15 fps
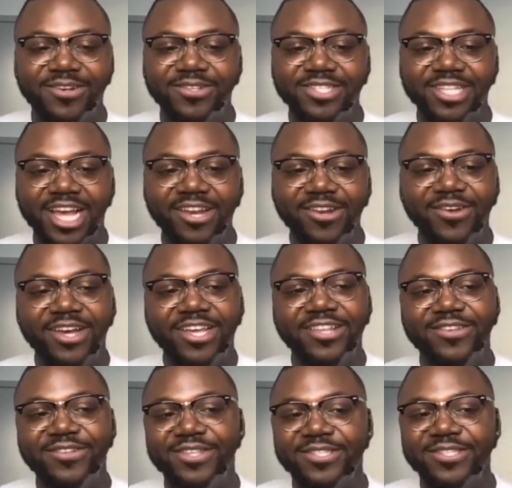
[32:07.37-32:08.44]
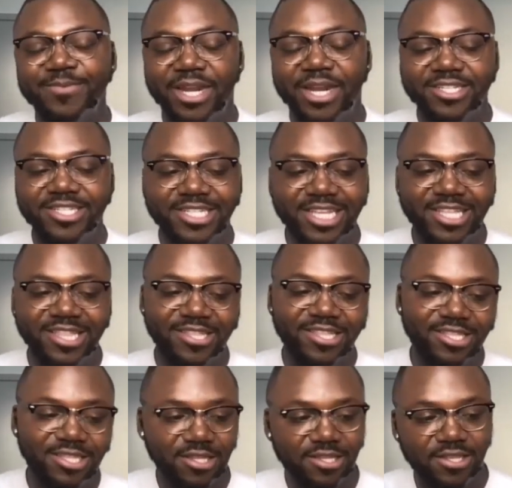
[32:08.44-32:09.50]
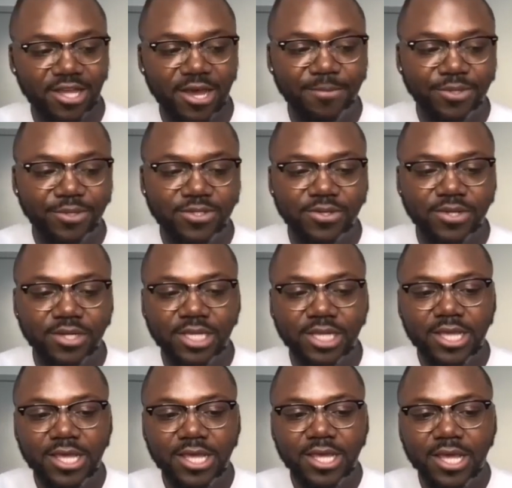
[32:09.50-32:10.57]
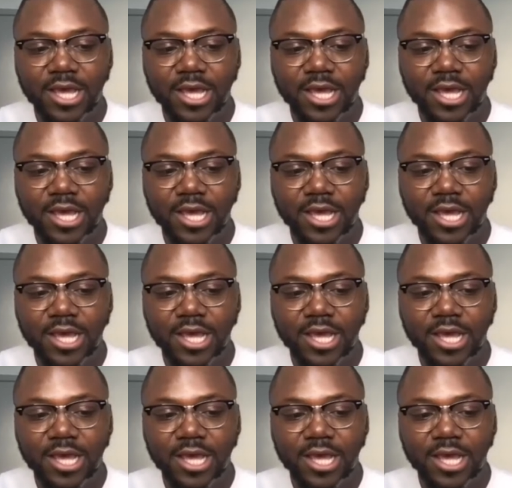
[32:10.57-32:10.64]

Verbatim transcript: So I was like, I know I can do this, but I just need the, the, the opportunity.